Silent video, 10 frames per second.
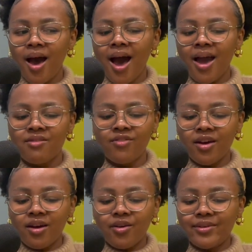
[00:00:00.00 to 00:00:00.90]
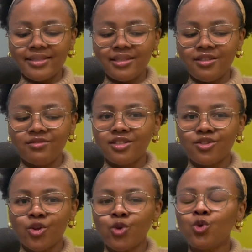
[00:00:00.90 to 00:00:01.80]
I've received
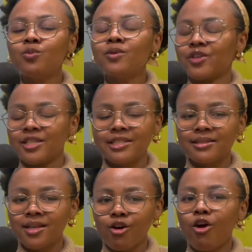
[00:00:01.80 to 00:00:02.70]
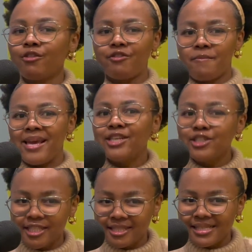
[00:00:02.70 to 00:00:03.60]
numerous
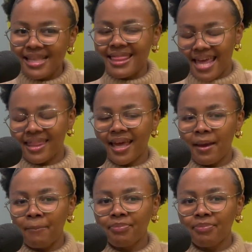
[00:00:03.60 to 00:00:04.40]
confirmations that they're there.